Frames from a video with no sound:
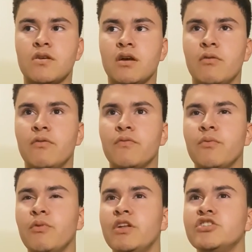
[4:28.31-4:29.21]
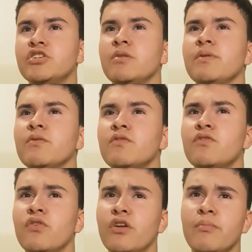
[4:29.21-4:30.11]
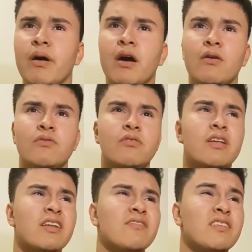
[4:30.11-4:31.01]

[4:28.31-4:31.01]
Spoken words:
I went from a weighted chin up that was 30 pounds. No, not even.